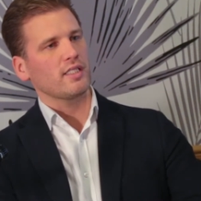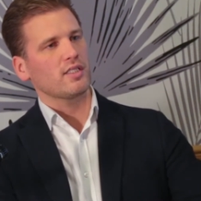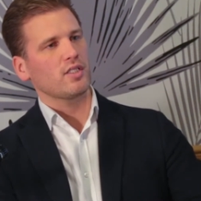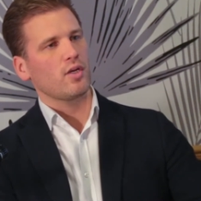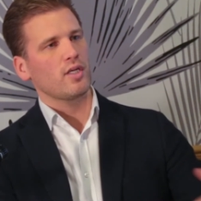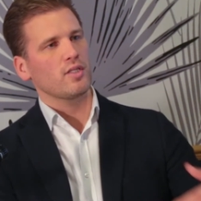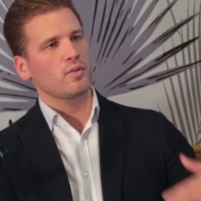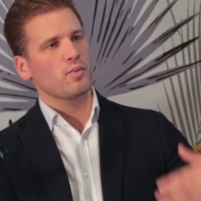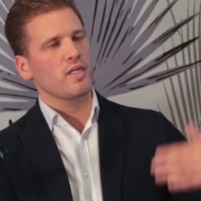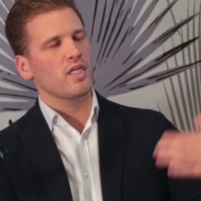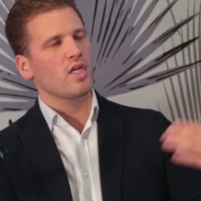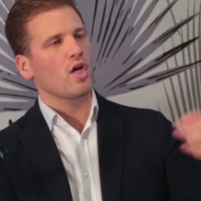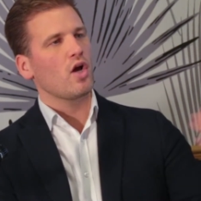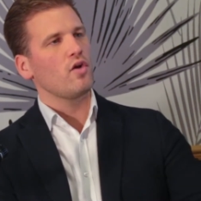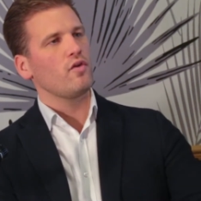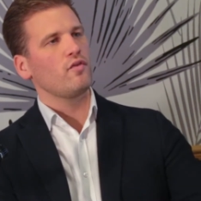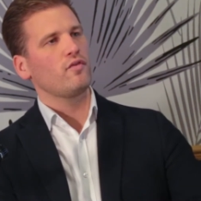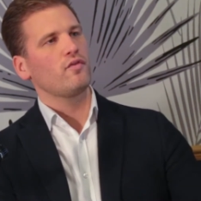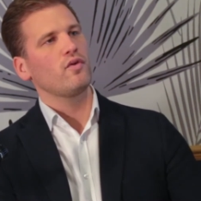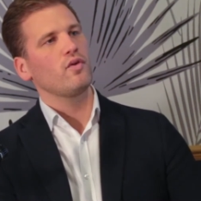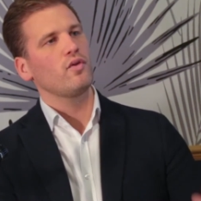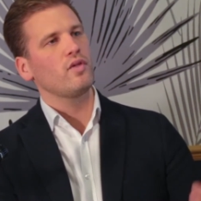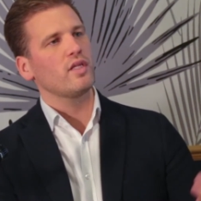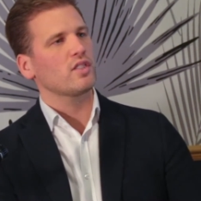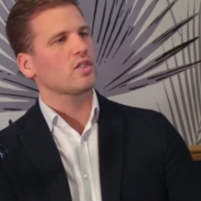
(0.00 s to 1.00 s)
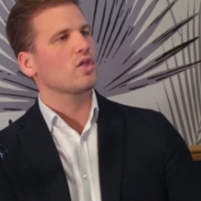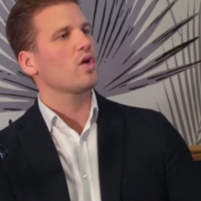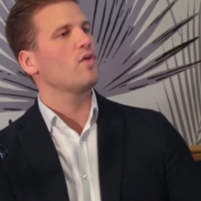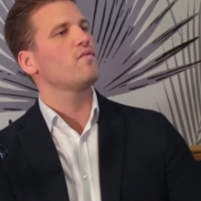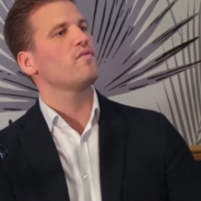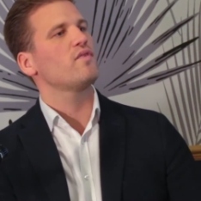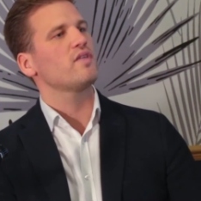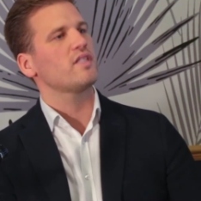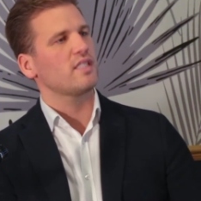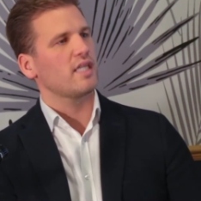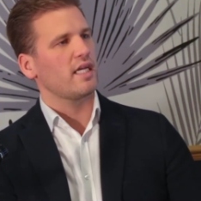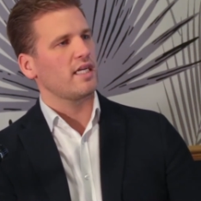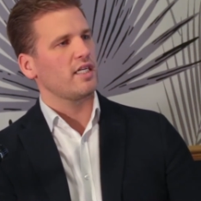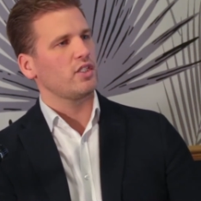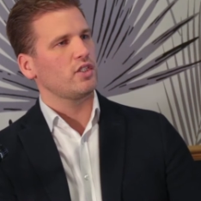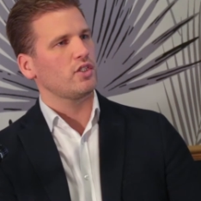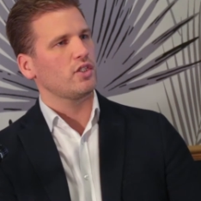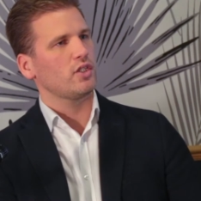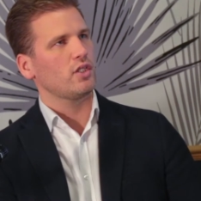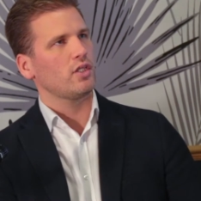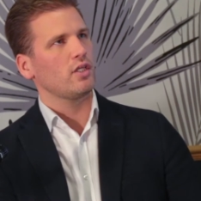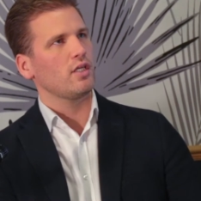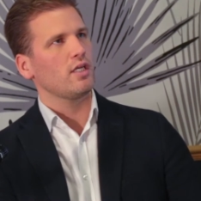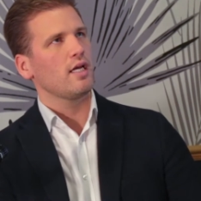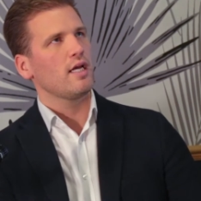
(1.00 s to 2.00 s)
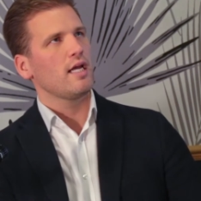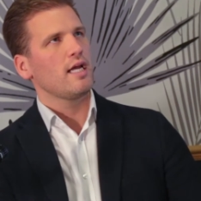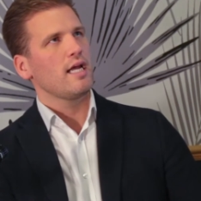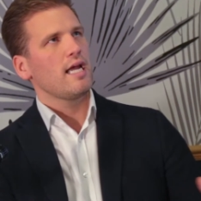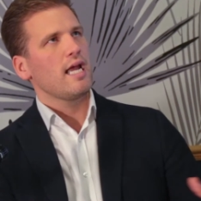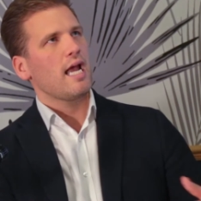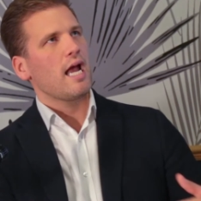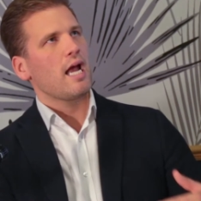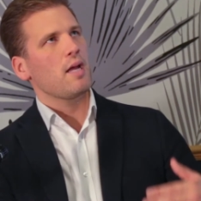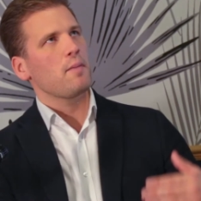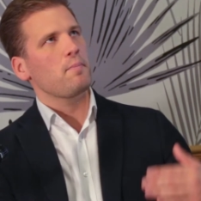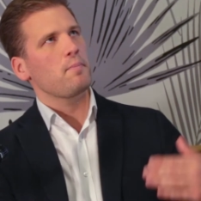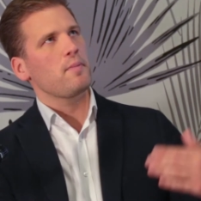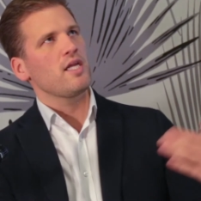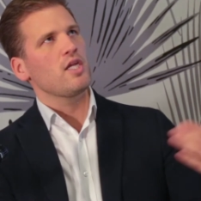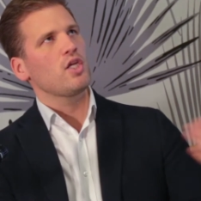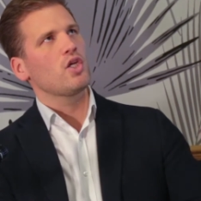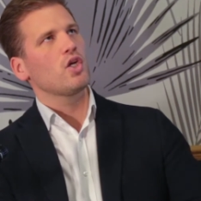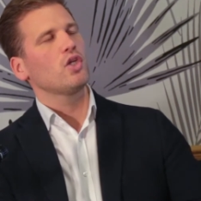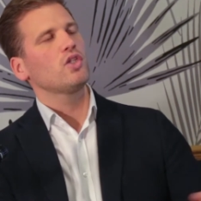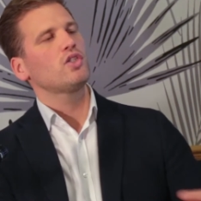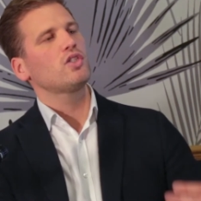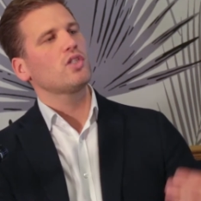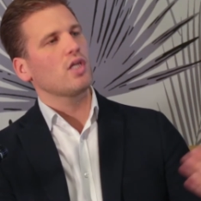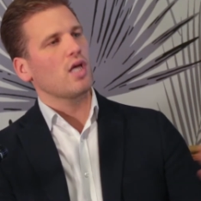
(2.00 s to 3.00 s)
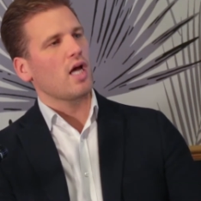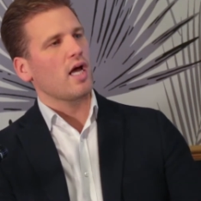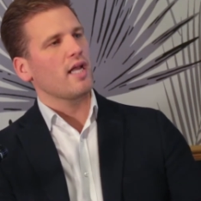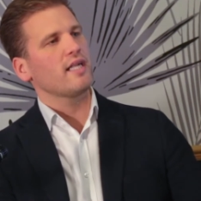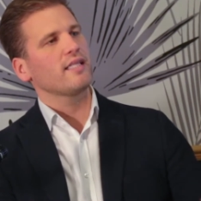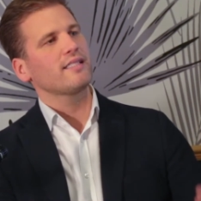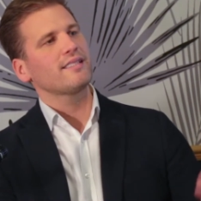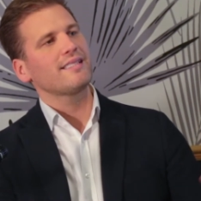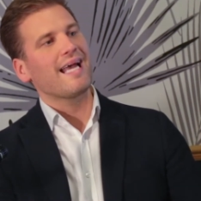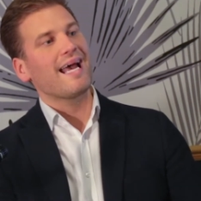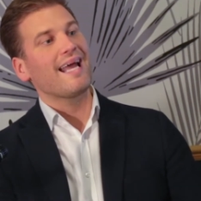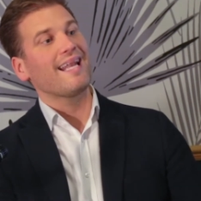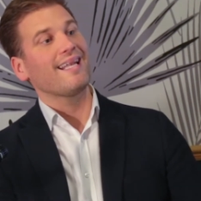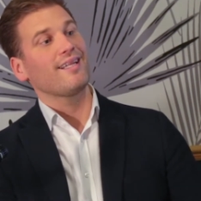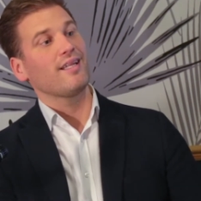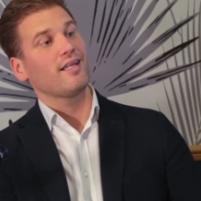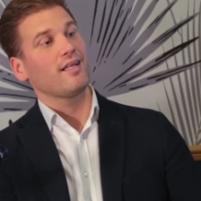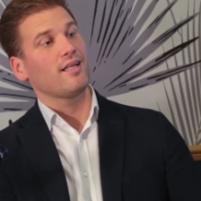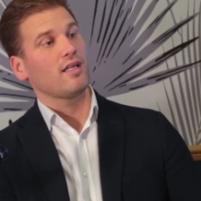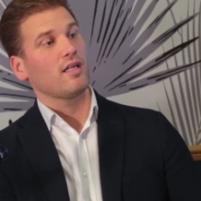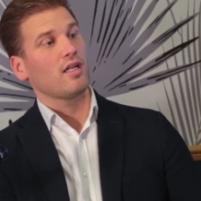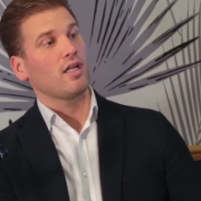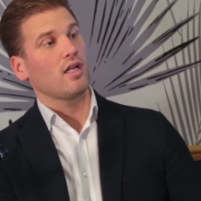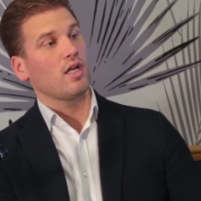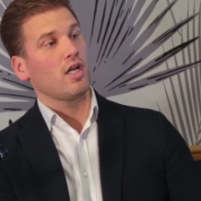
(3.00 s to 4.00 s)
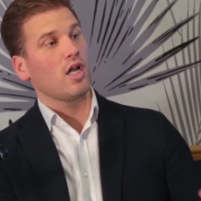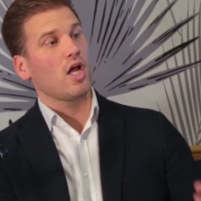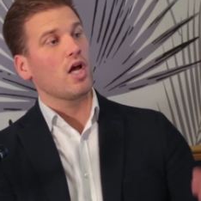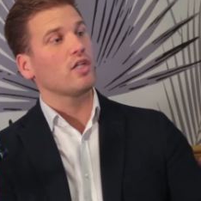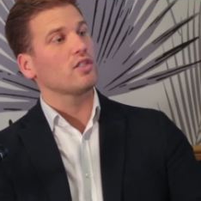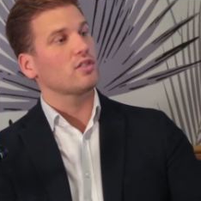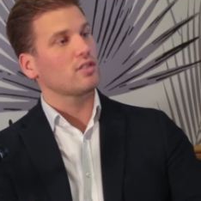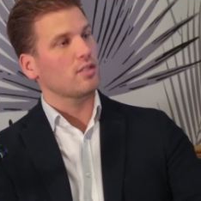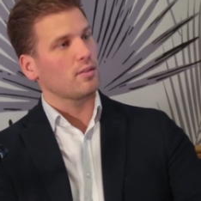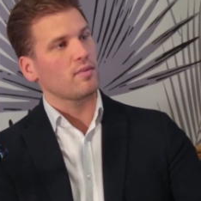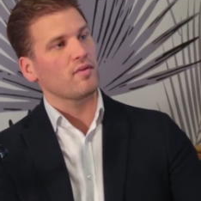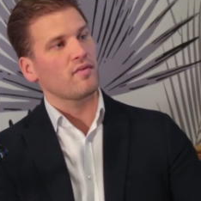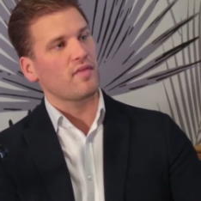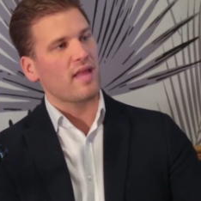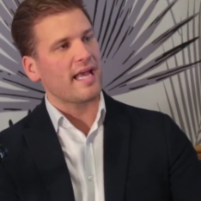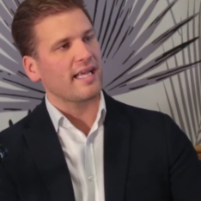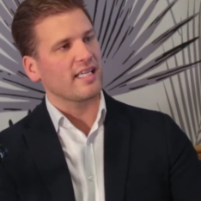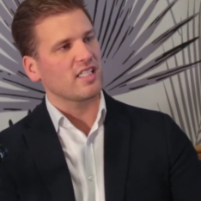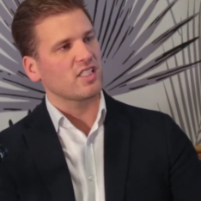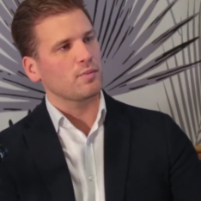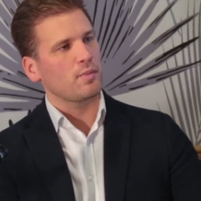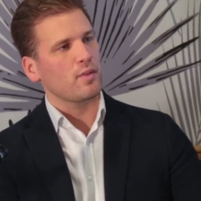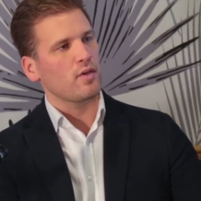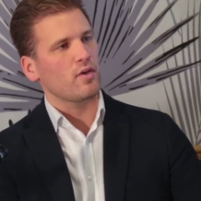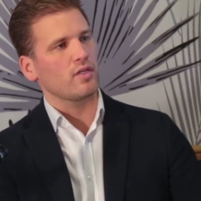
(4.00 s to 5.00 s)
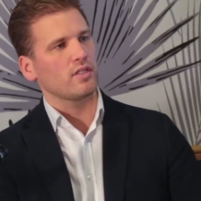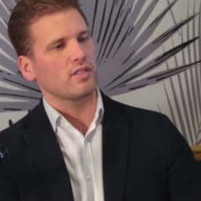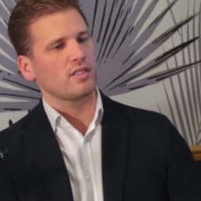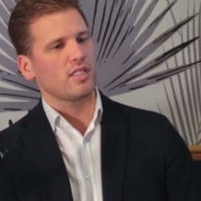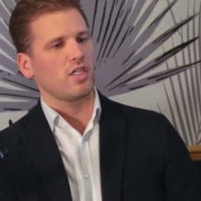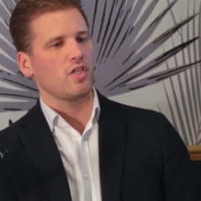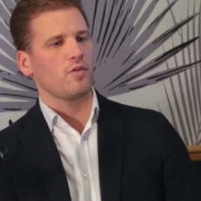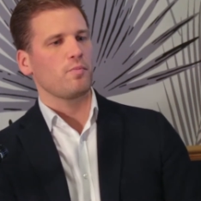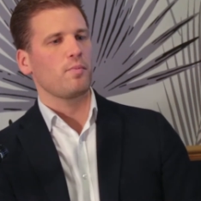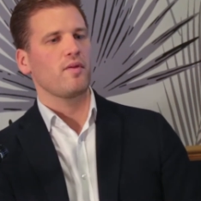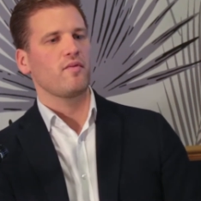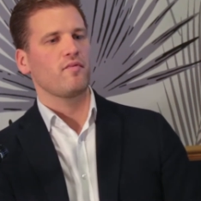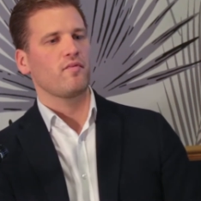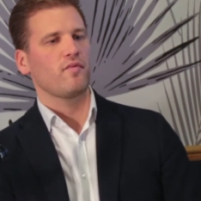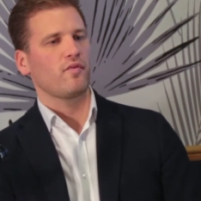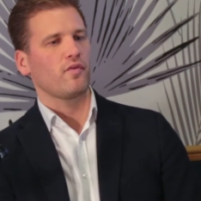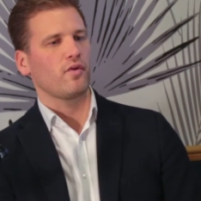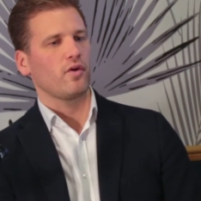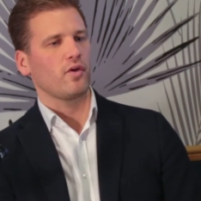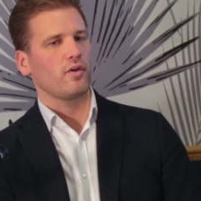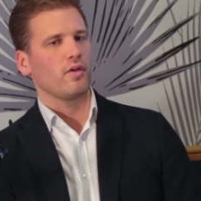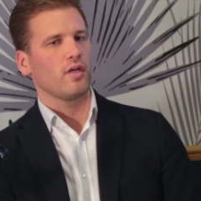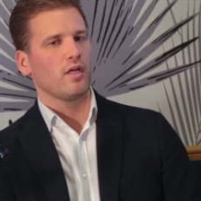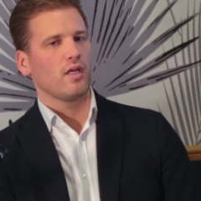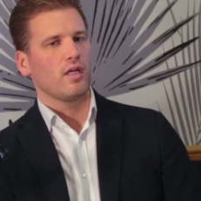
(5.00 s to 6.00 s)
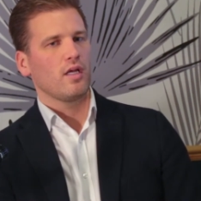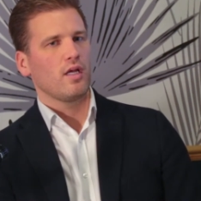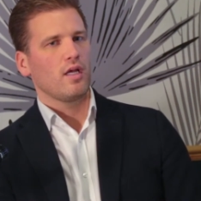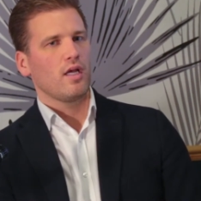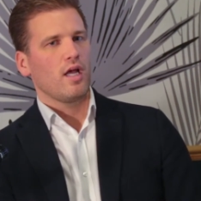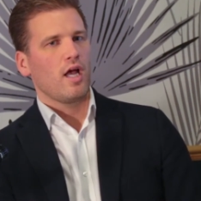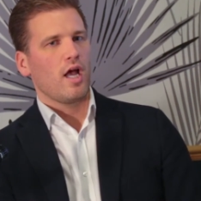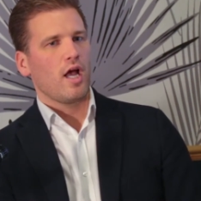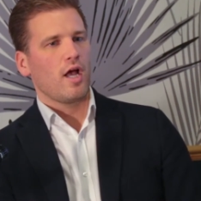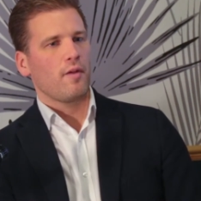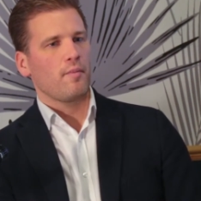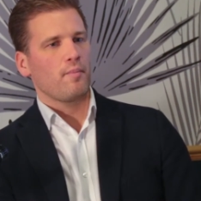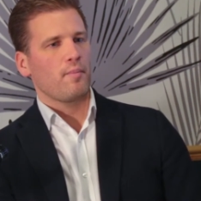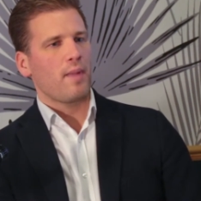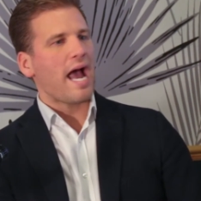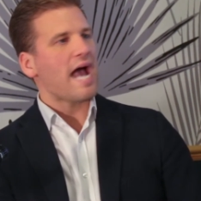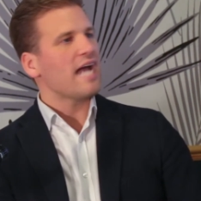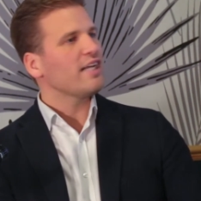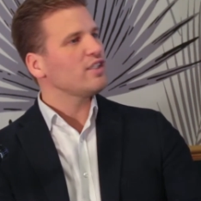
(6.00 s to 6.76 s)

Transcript: So as we go through this conversation, it'd be good to understand and learn some of that experience that you've been through. Um, but